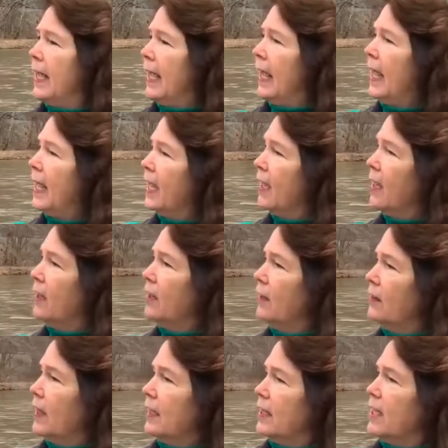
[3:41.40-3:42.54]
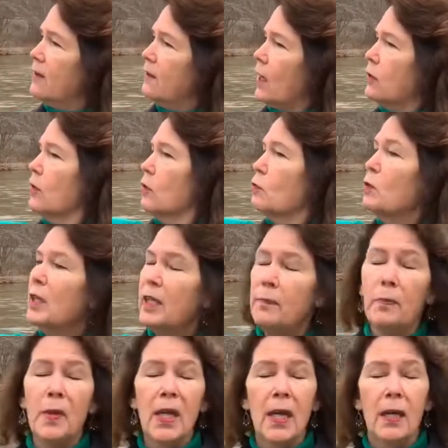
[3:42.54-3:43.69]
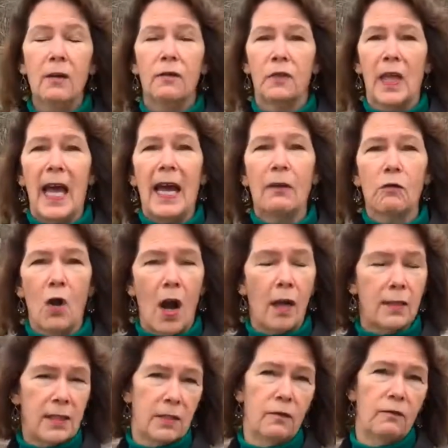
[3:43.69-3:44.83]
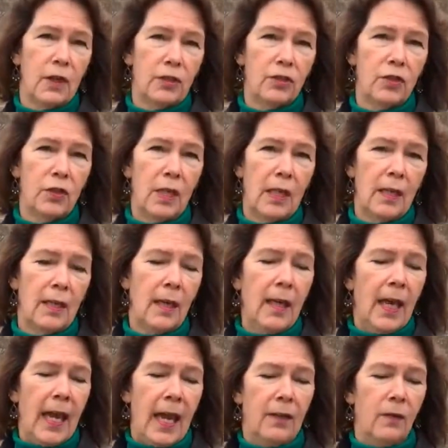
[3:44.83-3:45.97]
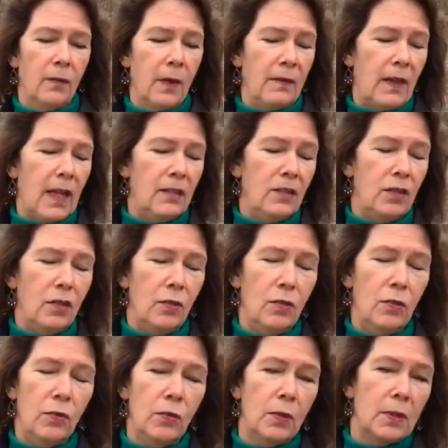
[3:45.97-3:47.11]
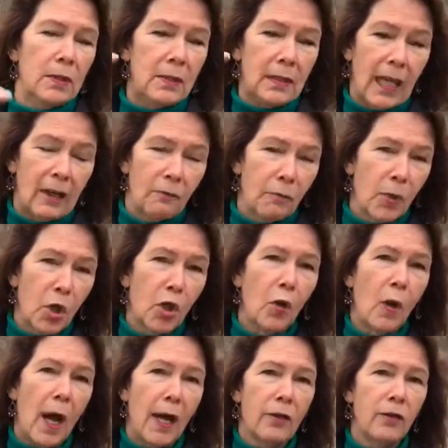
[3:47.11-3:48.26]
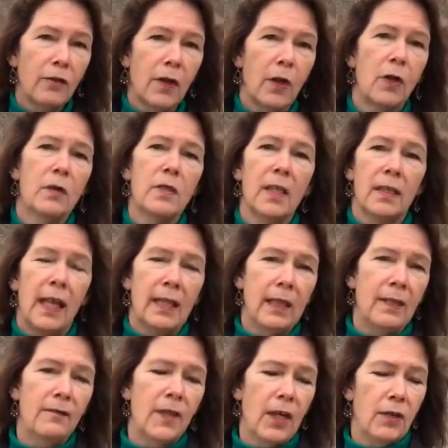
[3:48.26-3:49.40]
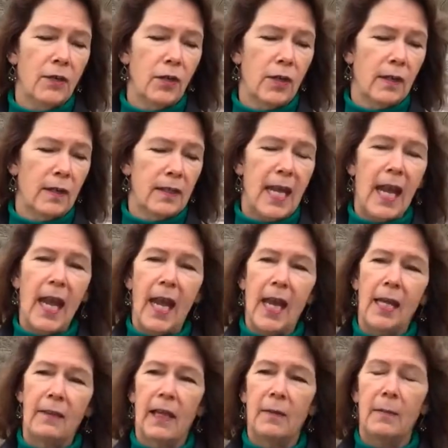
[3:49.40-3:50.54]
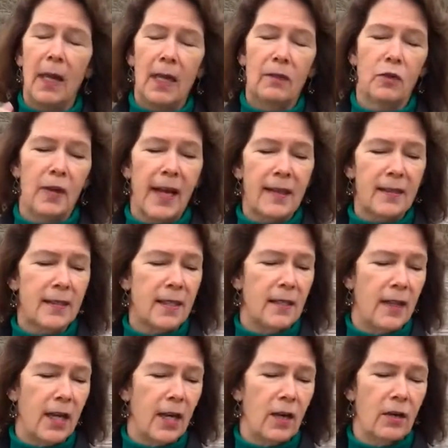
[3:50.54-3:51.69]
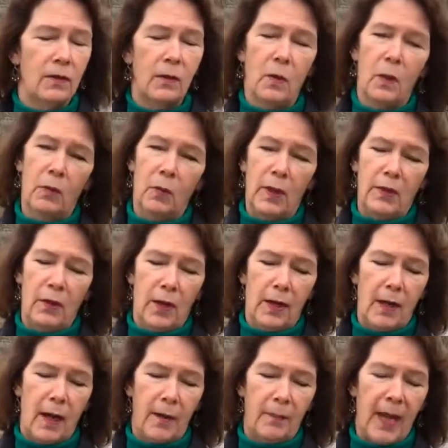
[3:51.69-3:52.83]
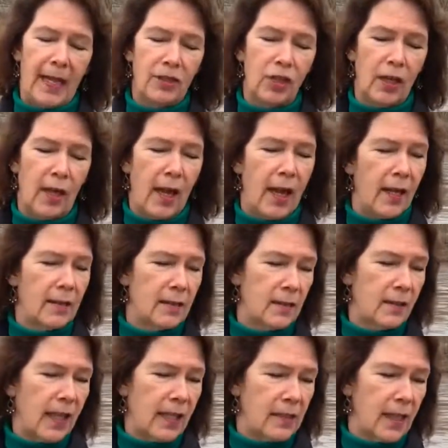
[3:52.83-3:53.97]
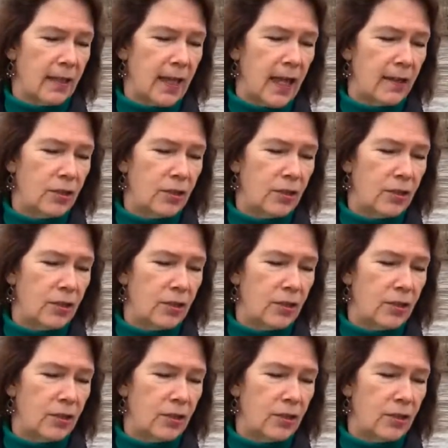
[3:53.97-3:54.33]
And they live under the really big flat rocks in French Creek. And they do kind of burrow under those, and they live there during the day. They make their nests in there when they're hatching eggs and things like that